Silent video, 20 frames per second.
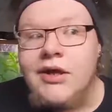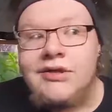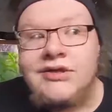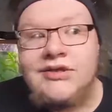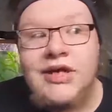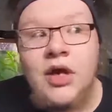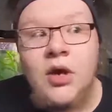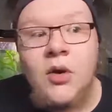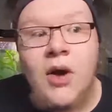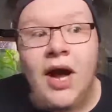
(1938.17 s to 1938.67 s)

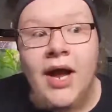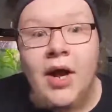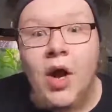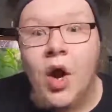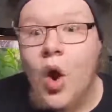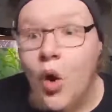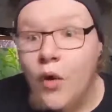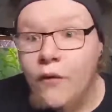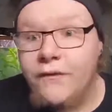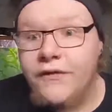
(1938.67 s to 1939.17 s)
So I
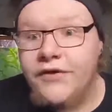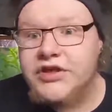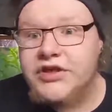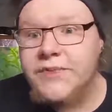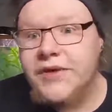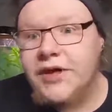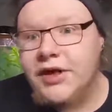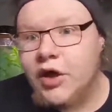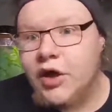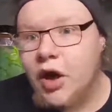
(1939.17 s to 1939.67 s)

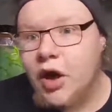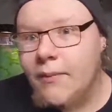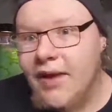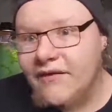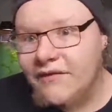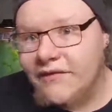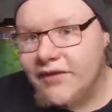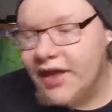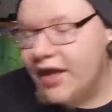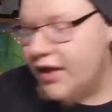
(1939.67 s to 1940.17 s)
hopefully should be getting a call
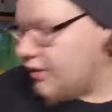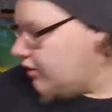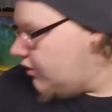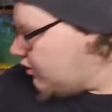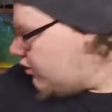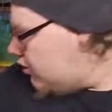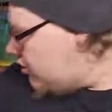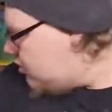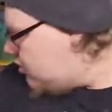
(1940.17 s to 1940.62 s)
back for that.